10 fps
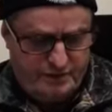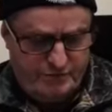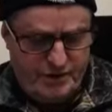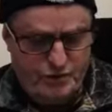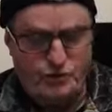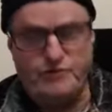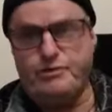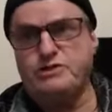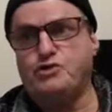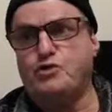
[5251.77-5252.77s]
Remember, we've
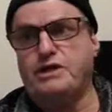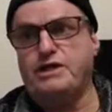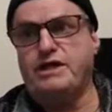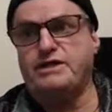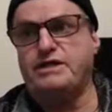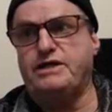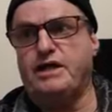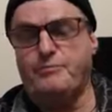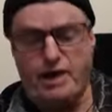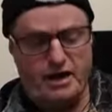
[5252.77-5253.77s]
been talking lately
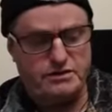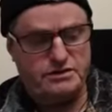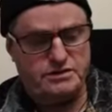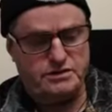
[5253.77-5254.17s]
about